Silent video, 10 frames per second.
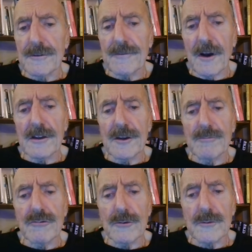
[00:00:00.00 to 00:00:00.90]
was finally
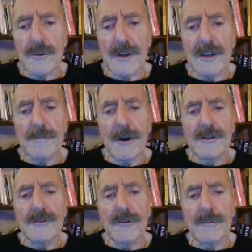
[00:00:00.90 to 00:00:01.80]
brought to an end by
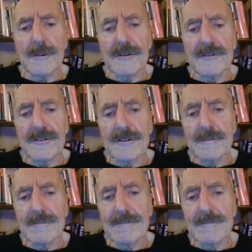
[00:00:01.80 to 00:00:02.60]
the Normans.